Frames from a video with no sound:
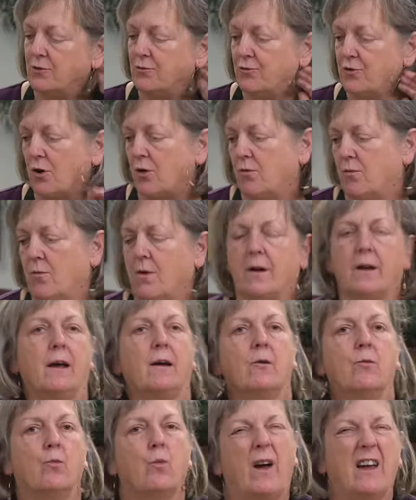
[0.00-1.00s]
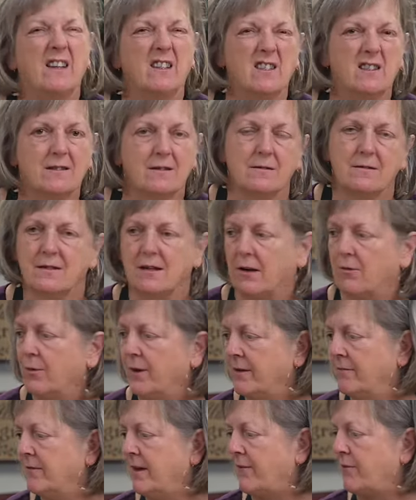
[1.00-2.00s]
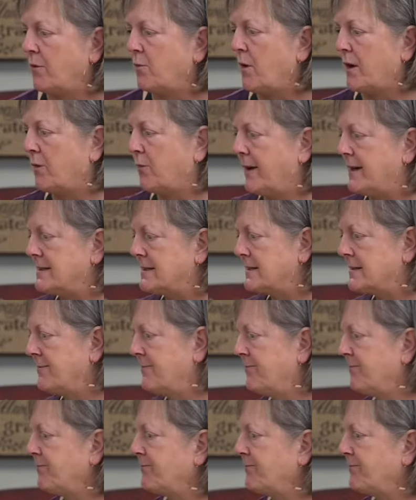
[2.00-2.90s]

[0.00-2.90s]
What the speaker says: you don't want to waste. So we never want to waste.